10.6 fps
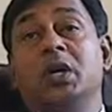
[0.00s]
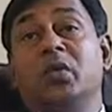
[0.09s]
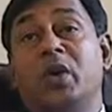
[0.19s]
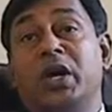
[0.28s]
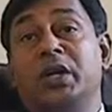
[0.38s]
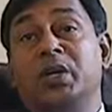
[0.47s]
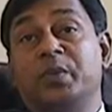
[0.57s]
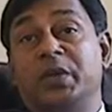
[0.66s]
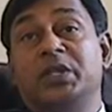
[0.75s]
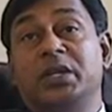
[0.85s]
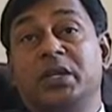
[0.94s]
one
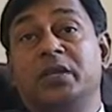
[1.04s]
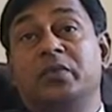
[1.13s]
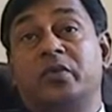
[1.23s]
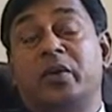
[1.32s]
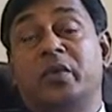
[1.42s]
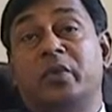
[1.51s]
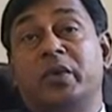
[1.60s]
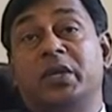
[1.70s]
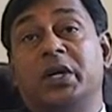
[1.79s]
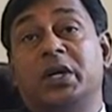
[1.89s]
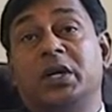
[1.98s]
representative
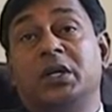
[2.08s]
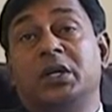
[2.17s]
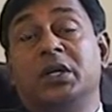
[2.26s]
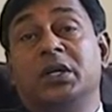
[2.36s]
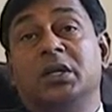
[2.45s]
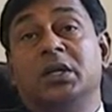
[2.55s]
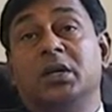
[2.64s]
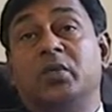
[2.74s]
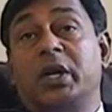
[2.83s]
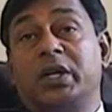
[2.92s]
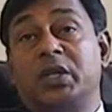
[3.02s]
from the
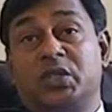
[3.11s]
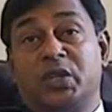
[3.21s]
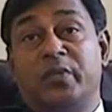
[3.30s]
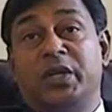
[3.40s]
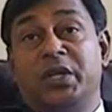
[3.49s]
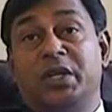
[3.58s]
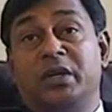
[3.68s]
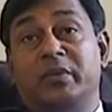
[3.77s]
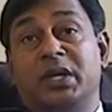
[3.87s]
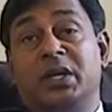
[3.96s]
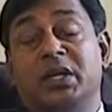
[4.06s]
workers' community in
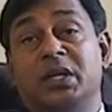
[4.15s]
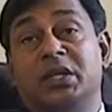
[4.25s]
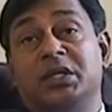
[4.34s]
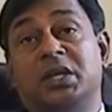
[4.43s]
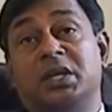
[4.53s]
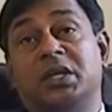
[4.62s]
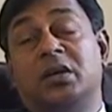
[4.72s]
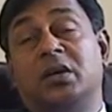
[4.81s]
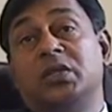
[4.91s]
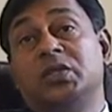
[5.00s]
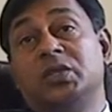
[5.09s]
Bangladesh and
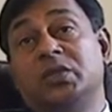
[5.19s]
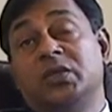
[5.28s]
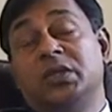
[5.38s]
also